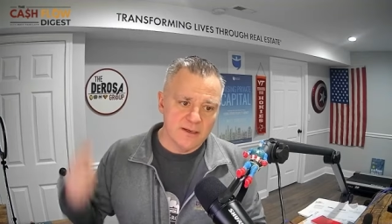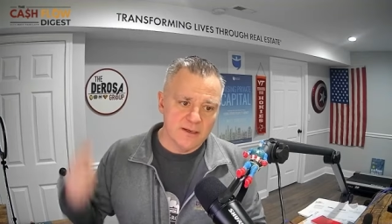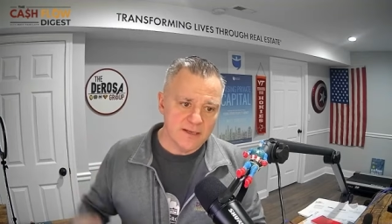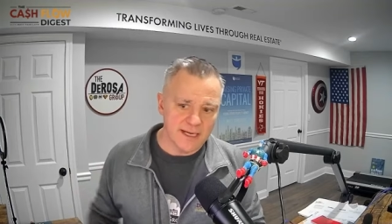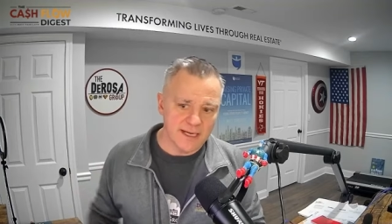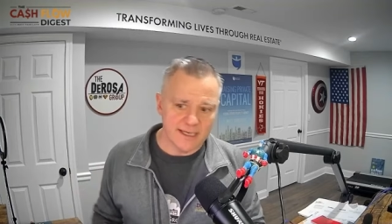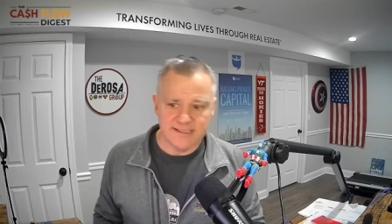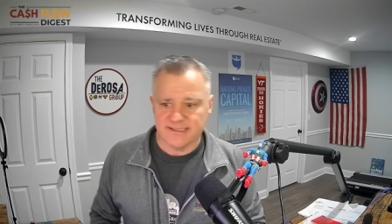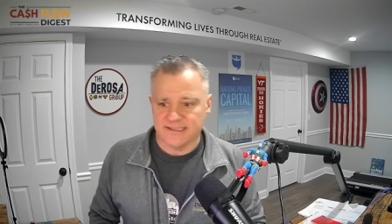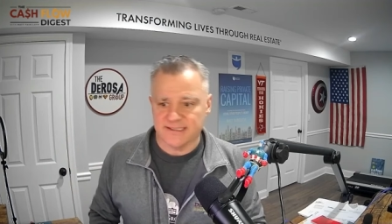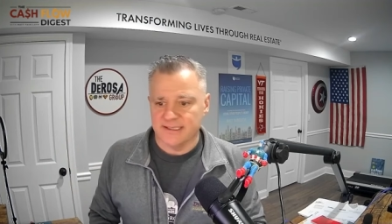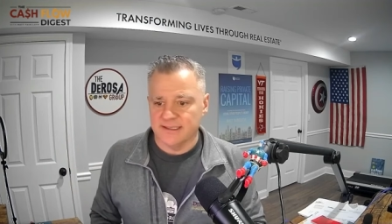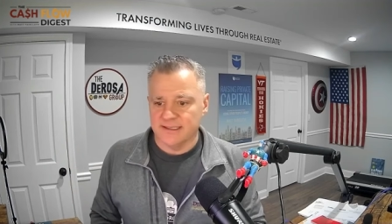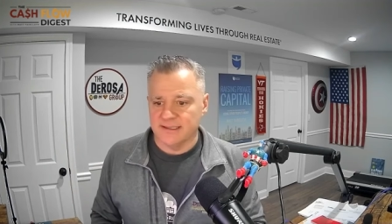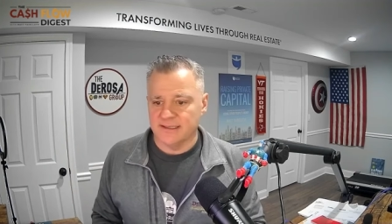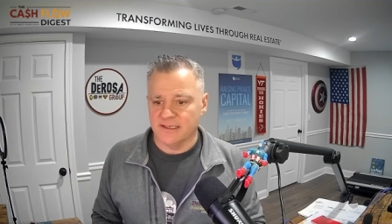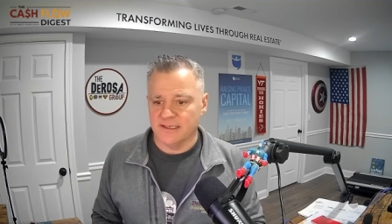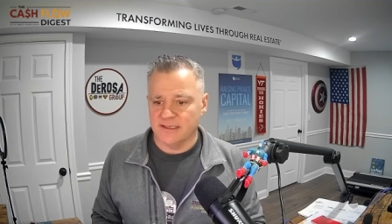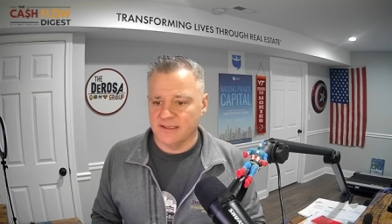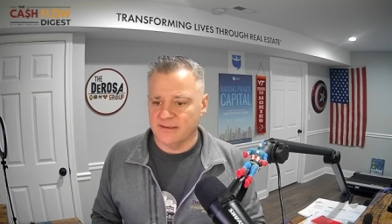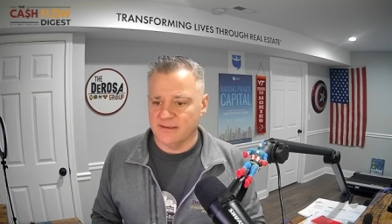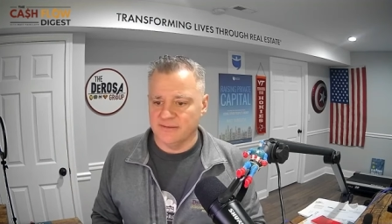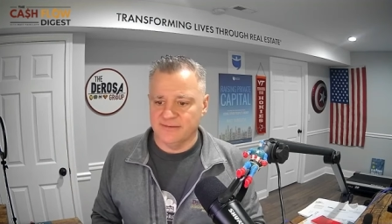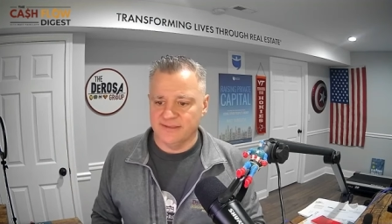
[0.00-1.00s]
guys,
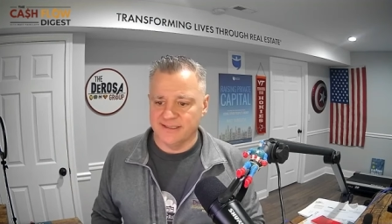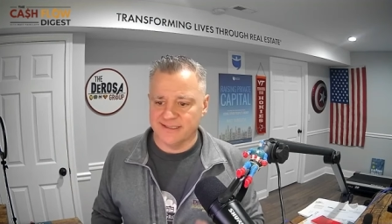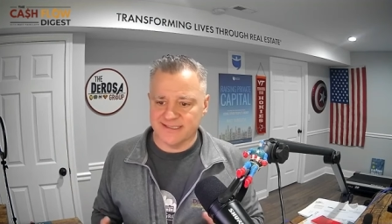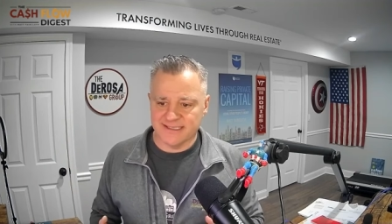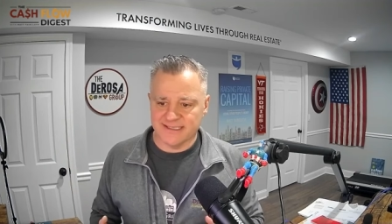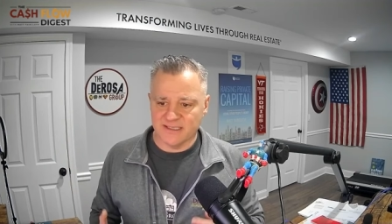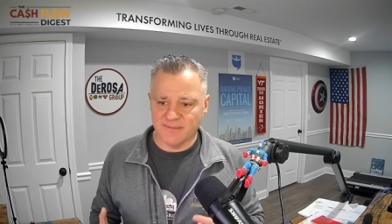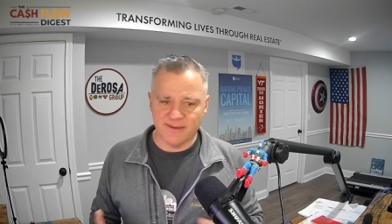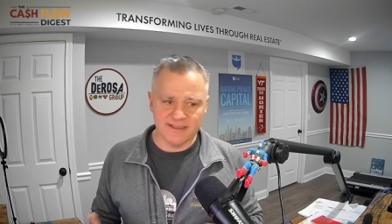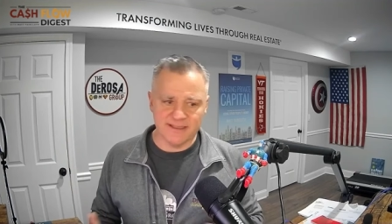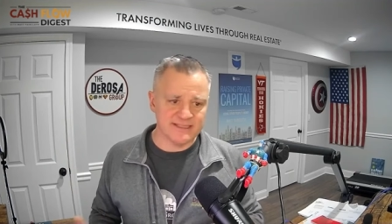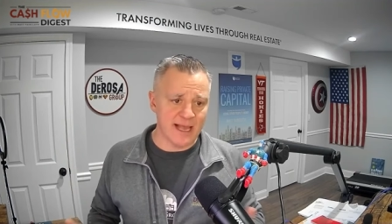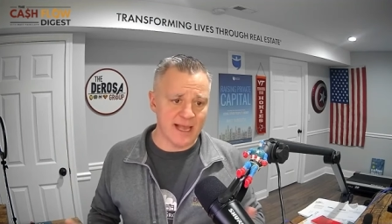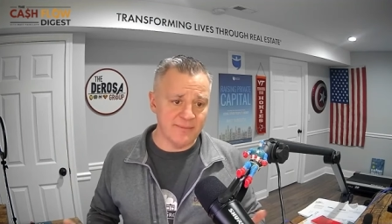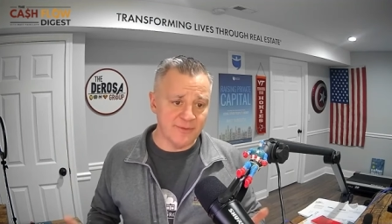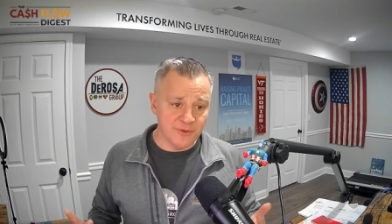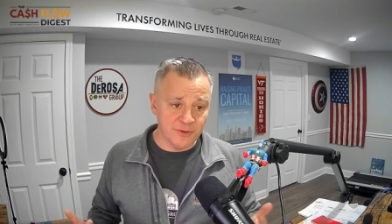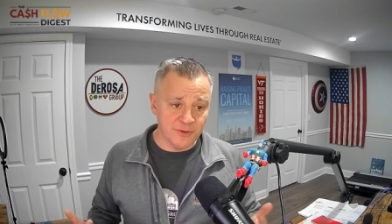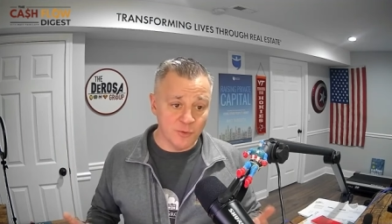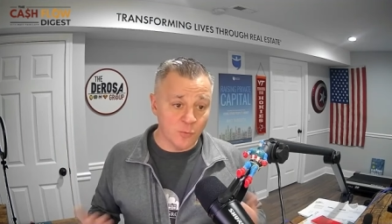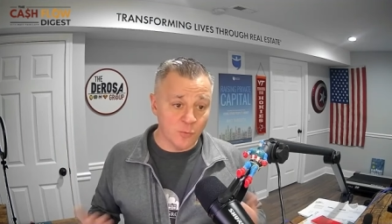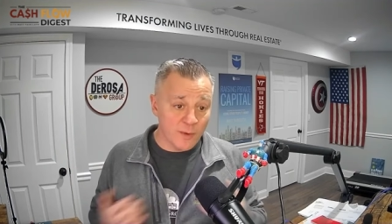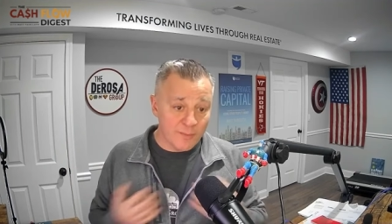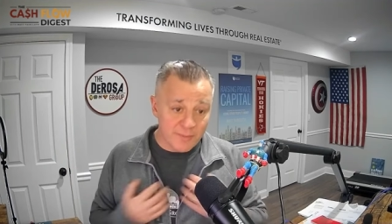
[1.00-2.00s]
the, the, this is the best time to
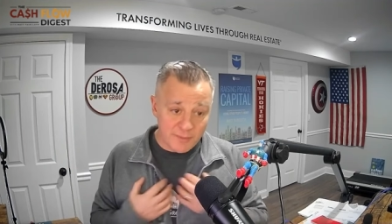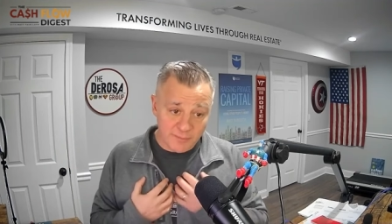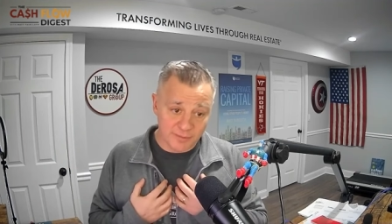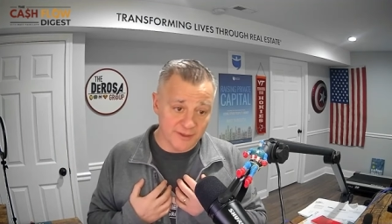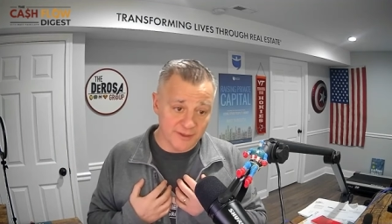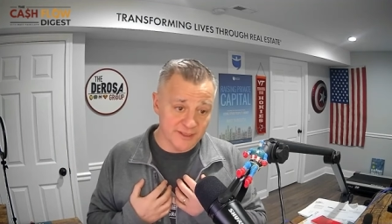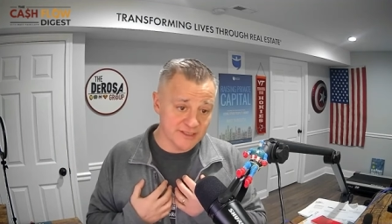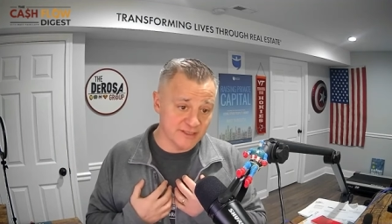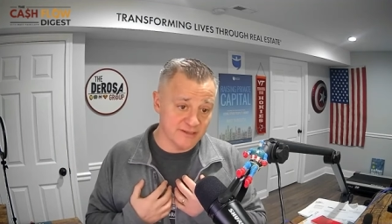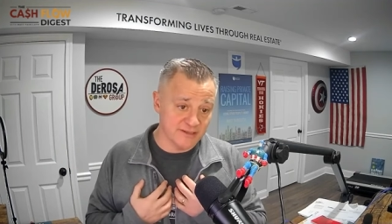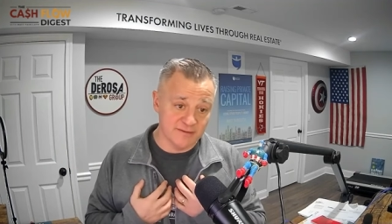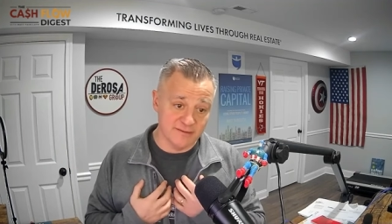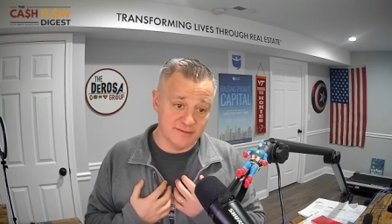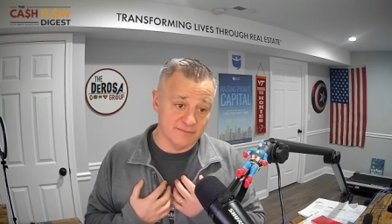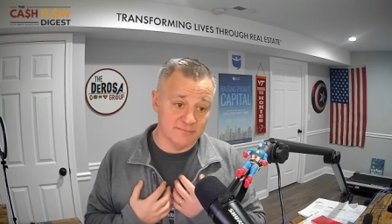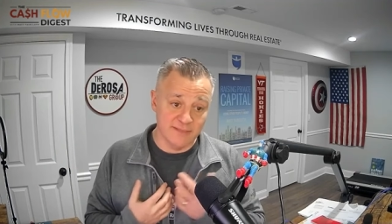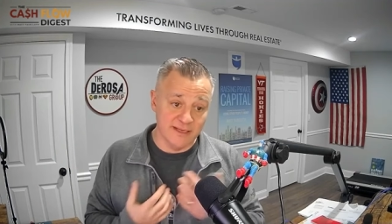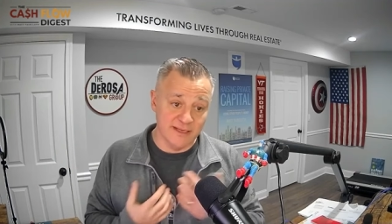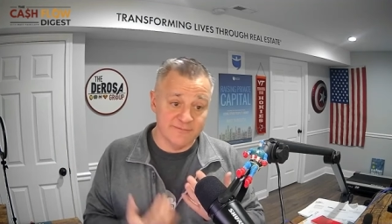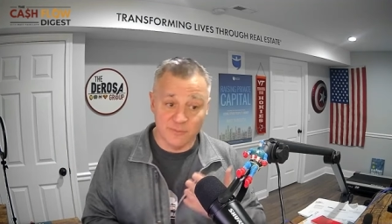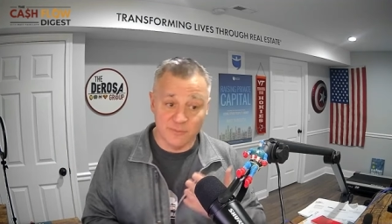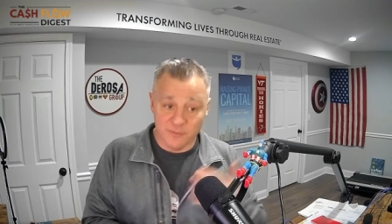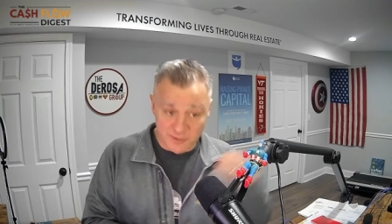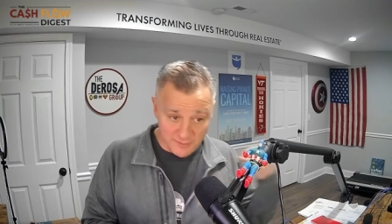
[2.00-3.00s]
do it. We've been preaching
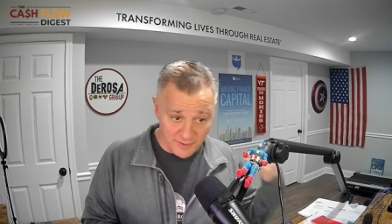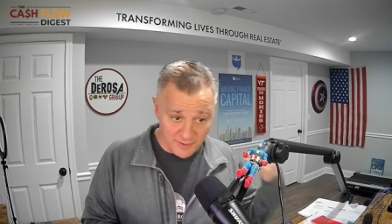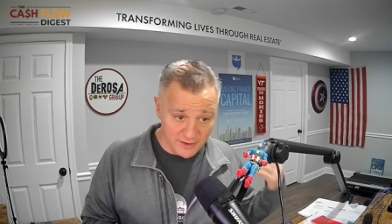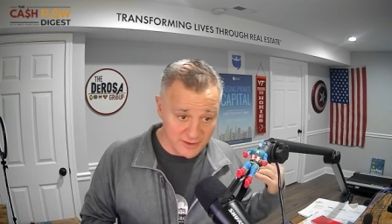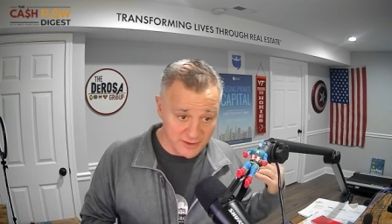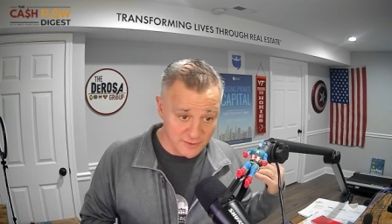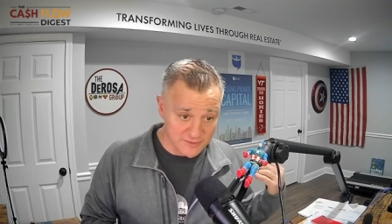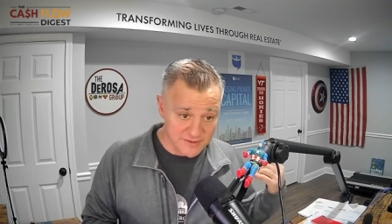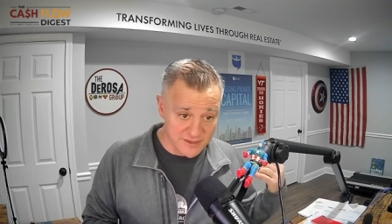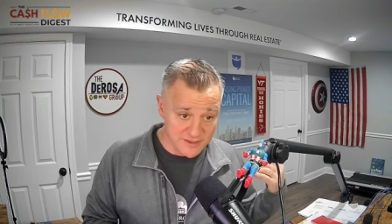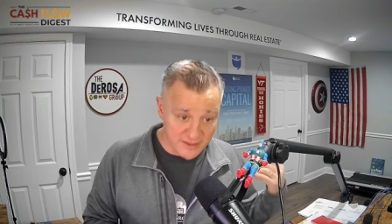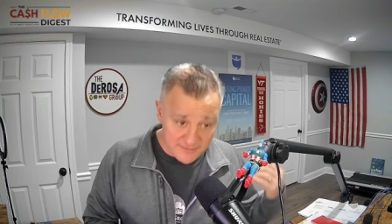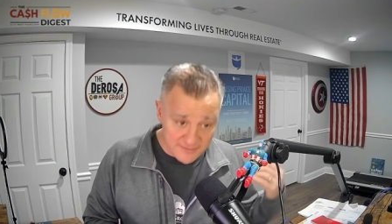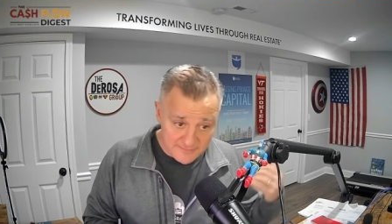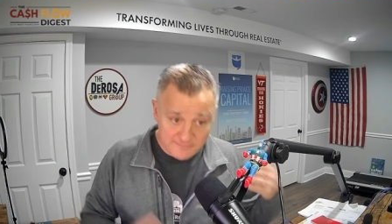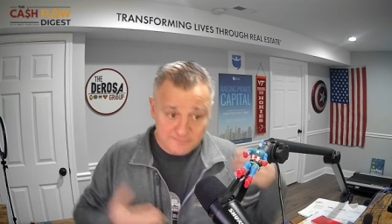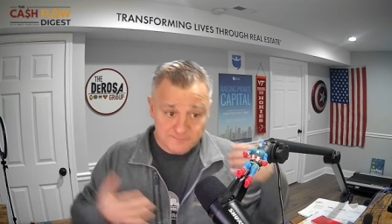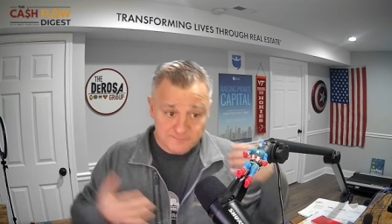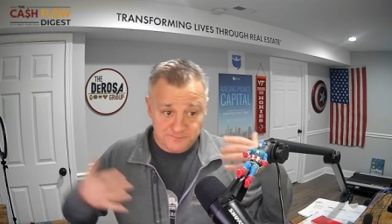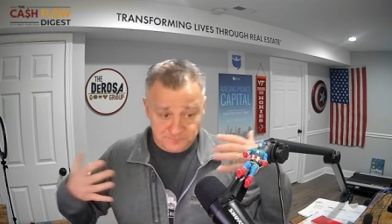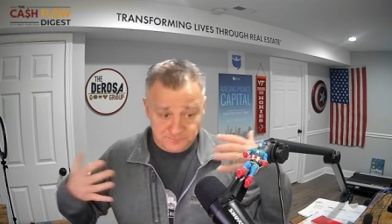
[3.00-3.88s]
even when the market was good.